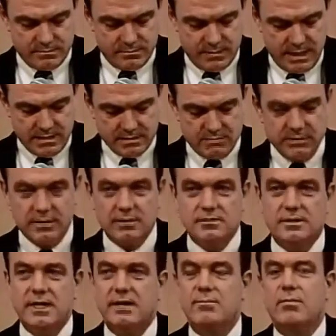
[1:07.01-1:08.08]
He's a real
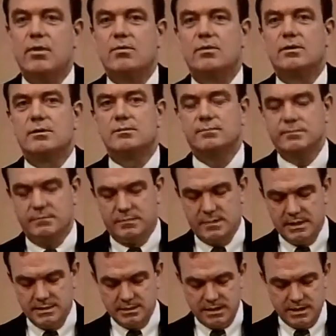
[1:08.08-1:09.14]
estate broker.
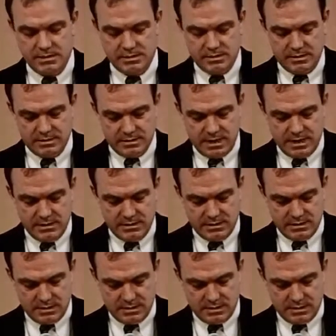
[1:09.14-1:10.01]
He's an insurance agent.